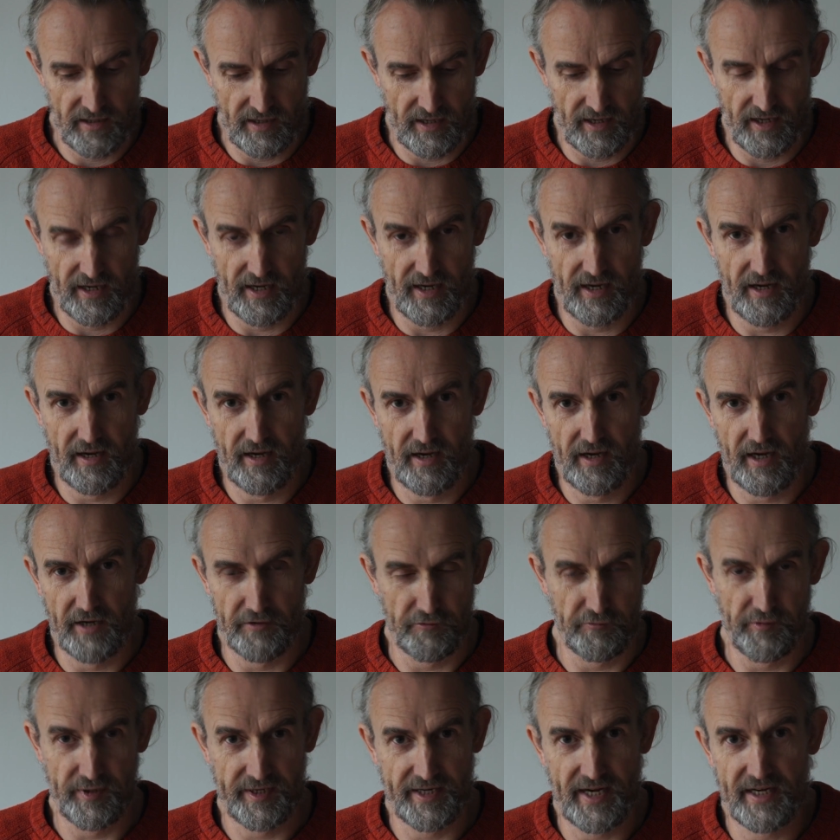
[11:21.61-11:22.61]
And
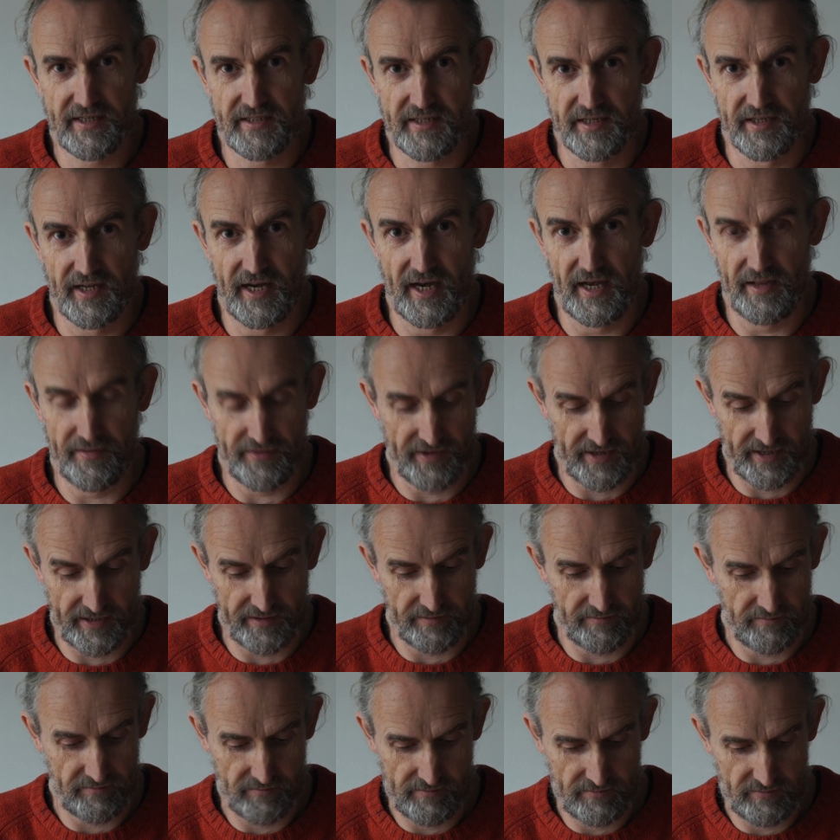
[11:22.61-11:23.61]
if we get to that,
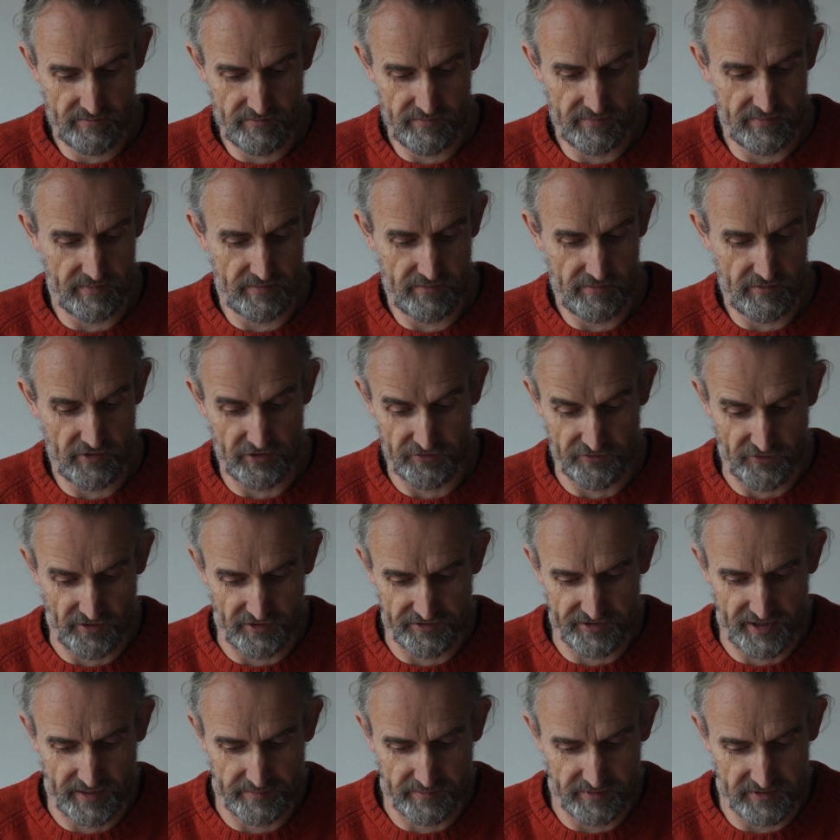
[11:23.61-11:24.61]
then, as far
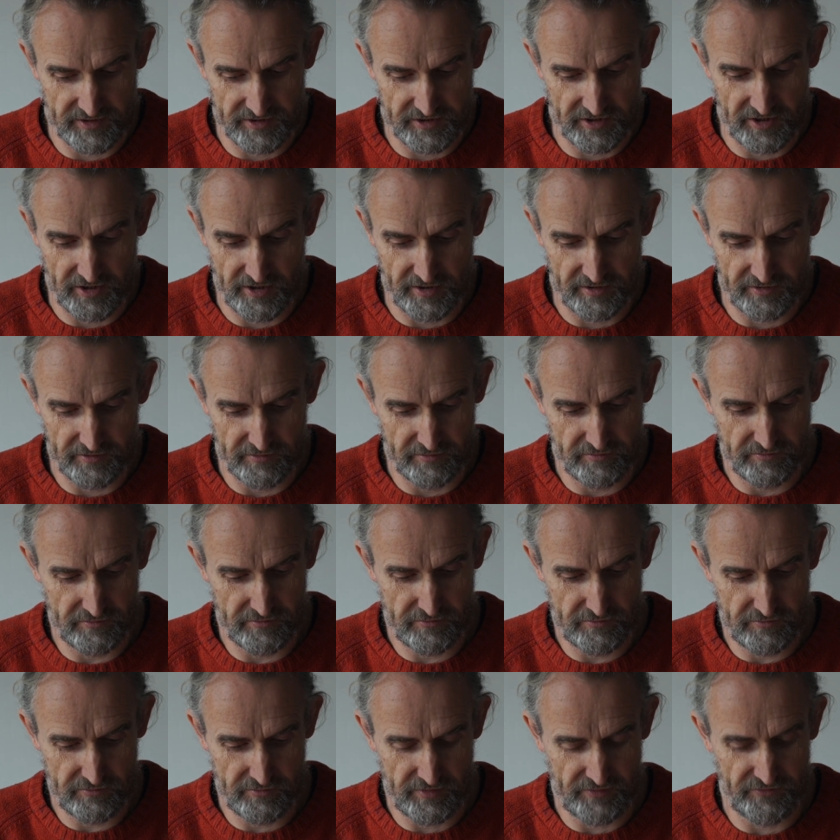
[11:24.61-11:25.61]
as I'm concerned,
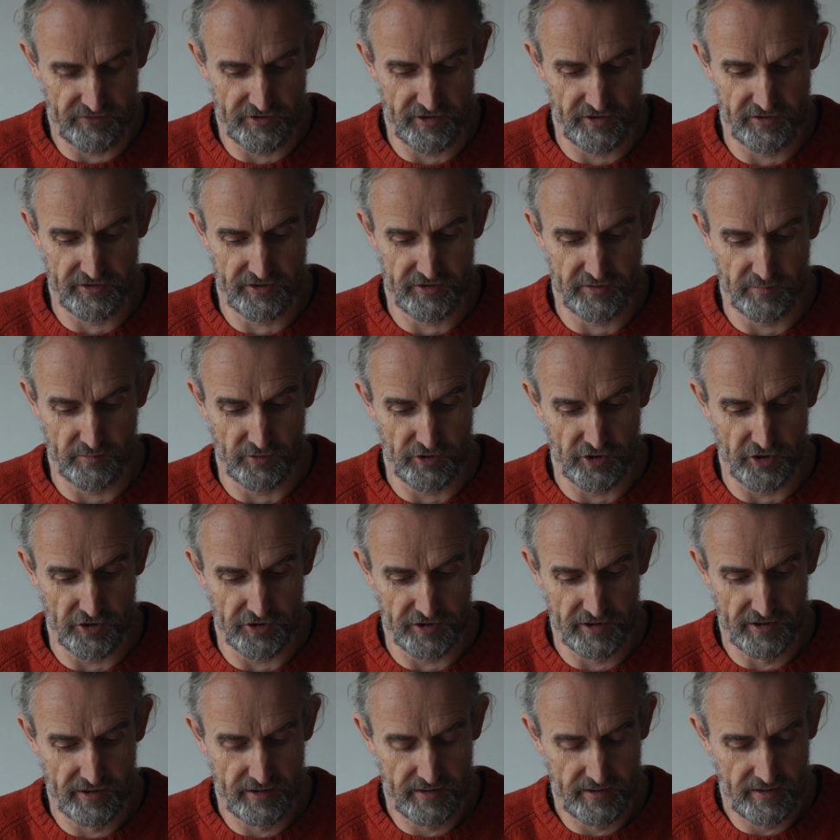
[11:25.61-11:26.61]
we've done some
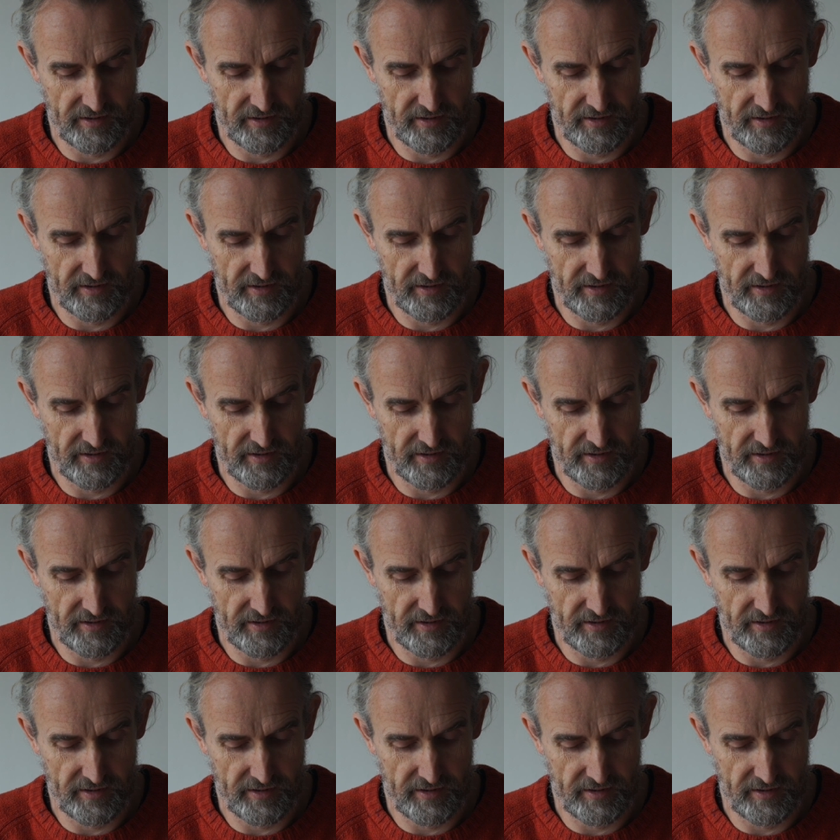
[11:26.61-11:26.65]
good.